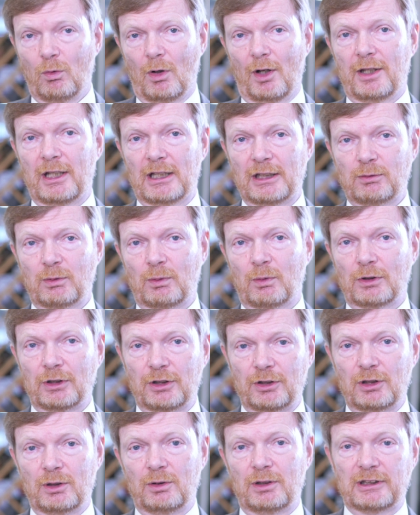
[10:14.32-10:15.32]
One of the things we want
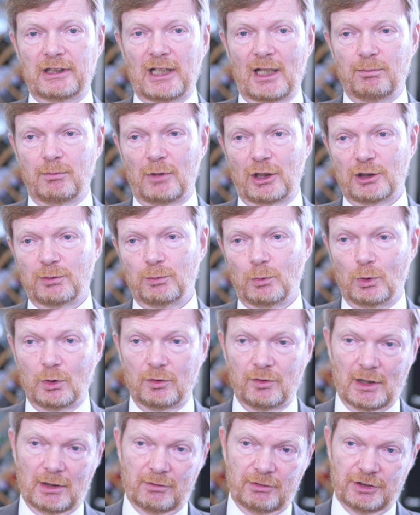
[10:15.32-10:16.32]
to do is get much more
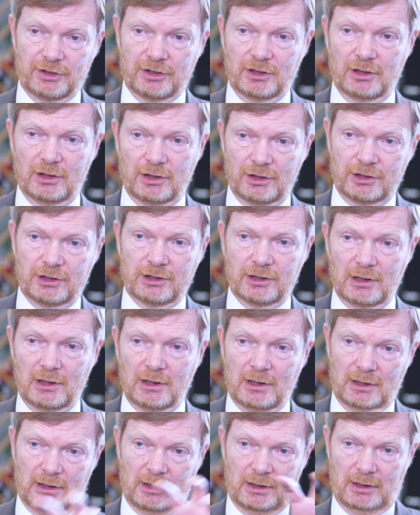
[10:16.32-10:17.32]
of our research
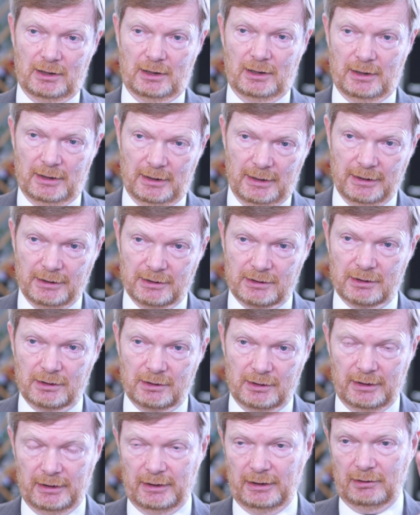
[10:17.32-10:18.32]

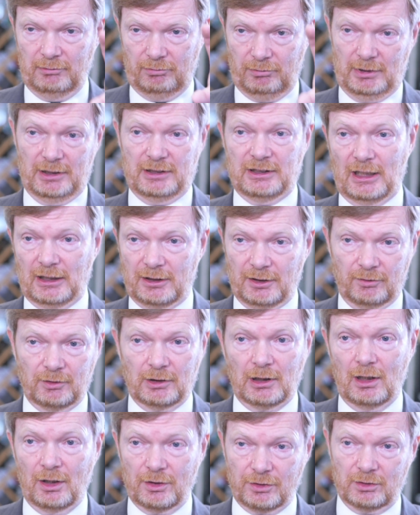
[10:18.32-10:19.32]
into the executive
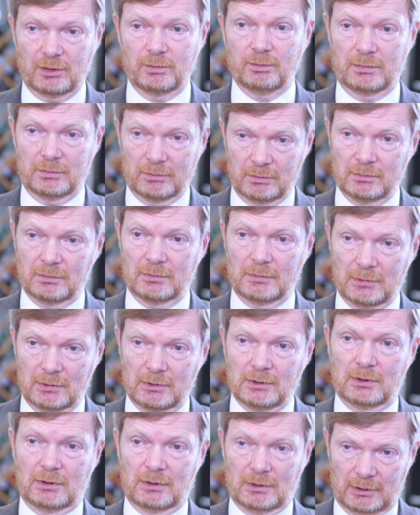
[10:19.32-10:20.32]
classroom.
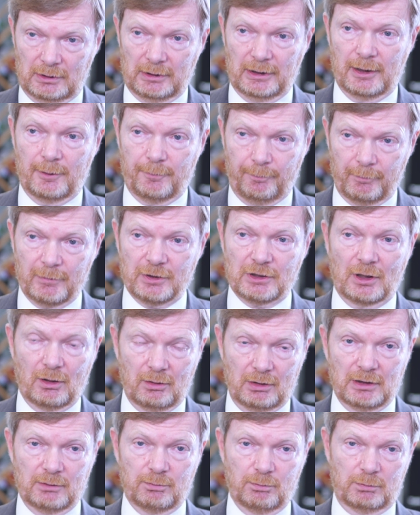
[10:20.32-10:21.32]
Yeah,
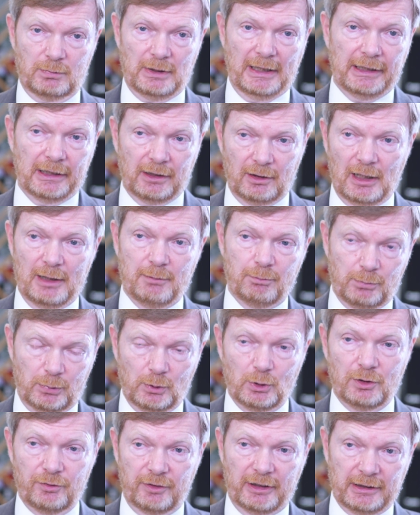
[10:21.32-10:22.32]
so
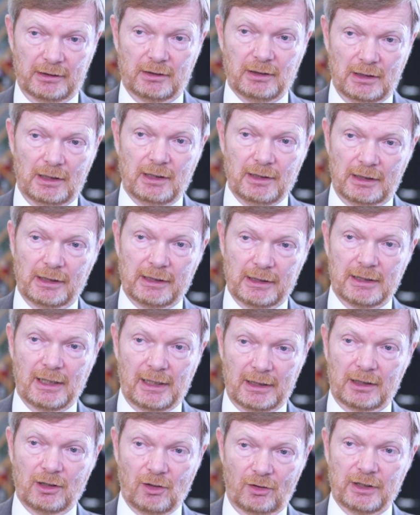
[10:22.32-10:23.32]
improving the
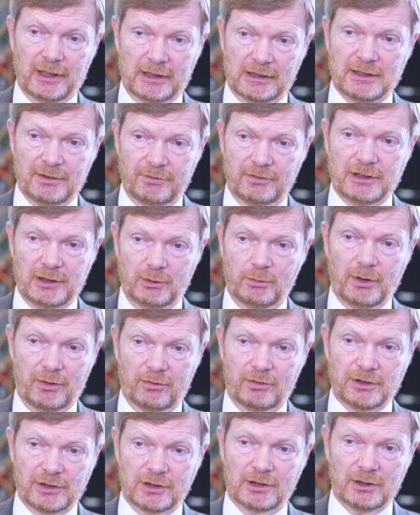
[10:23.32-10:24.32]
connectivity
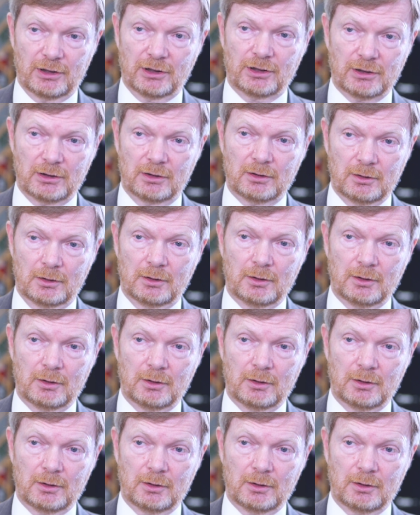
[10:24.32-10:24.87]
with research.